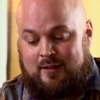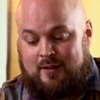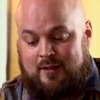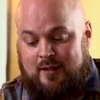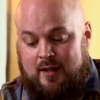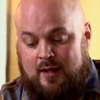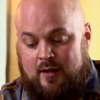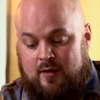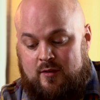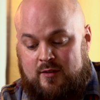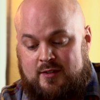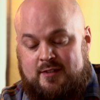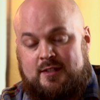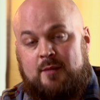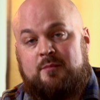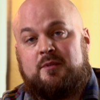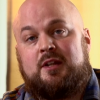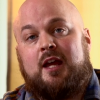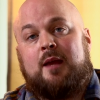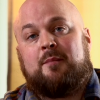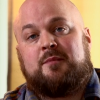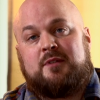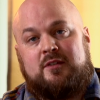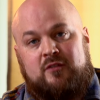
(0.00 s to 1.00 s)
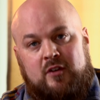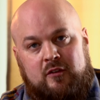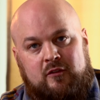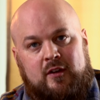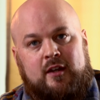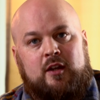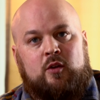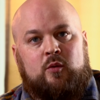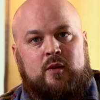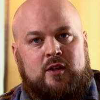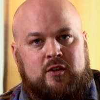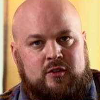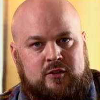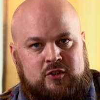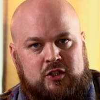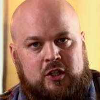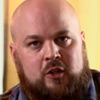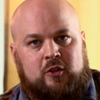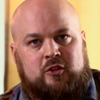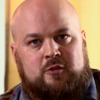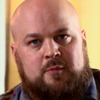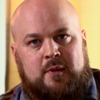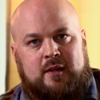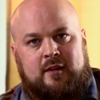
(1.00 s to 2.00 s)
And sometimes even in video we use
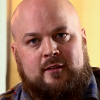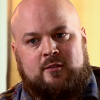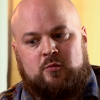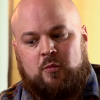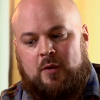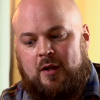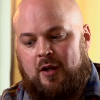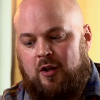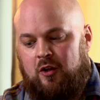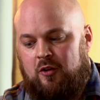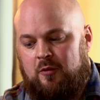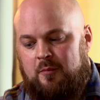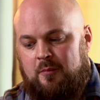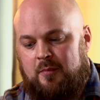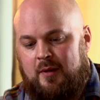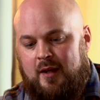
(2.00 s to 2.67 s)
shutter speed as well.